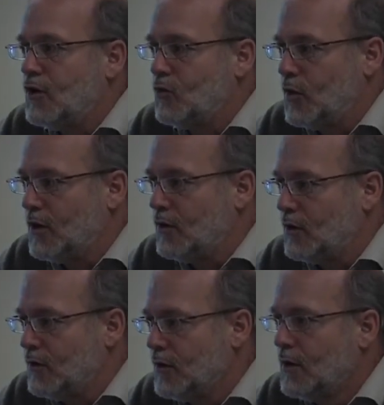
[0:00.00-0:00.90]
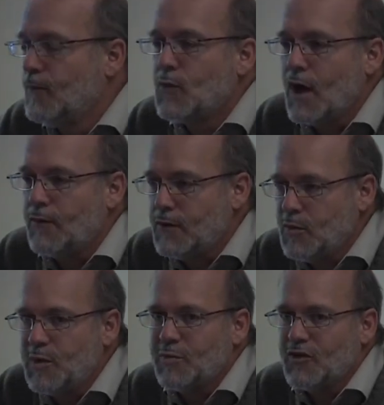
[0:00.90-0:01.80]
dwindled, a
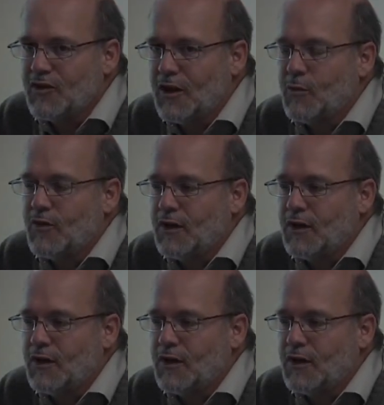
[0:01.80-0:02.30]
few people stuck with